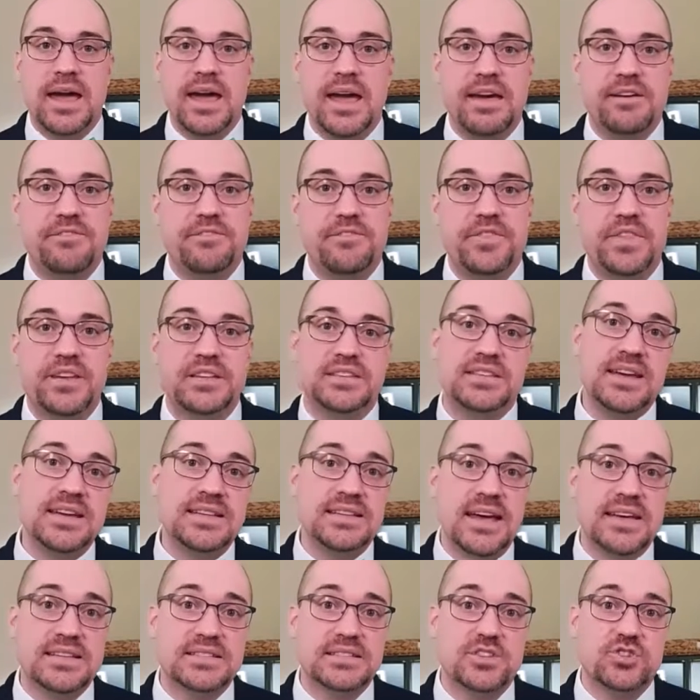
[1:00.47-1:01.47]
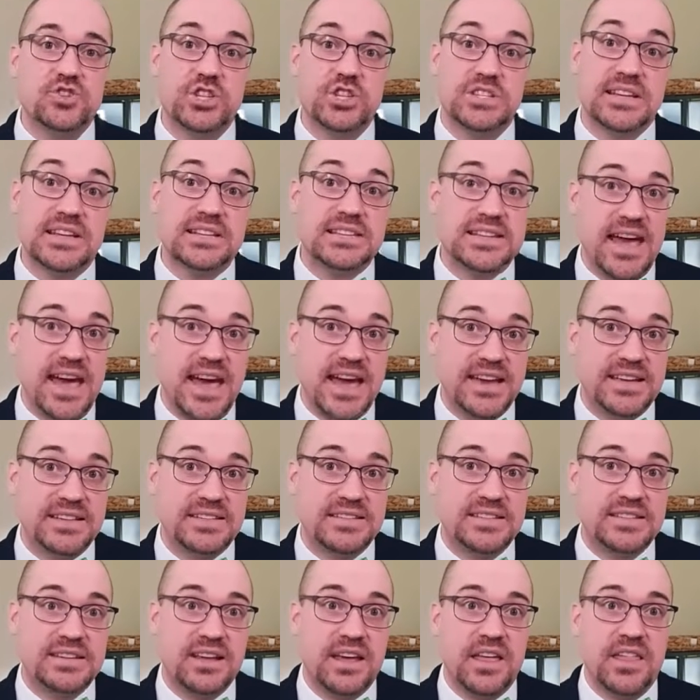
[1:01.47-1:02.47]
If the t-test is just a
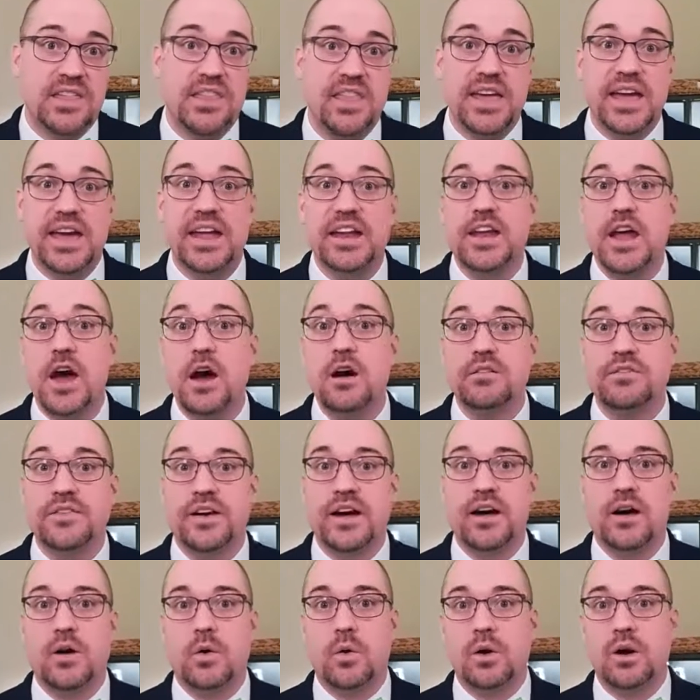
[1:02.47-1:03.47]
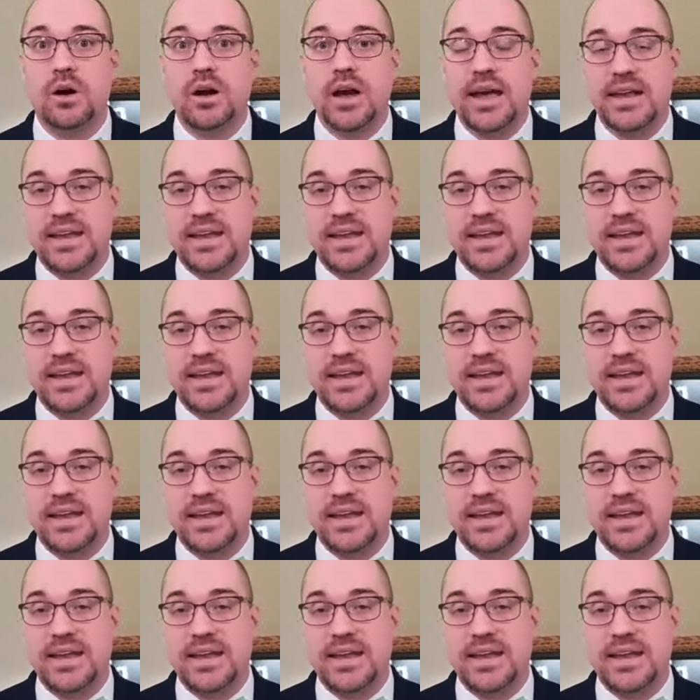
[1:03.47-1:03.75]
taste, the ANOVA, or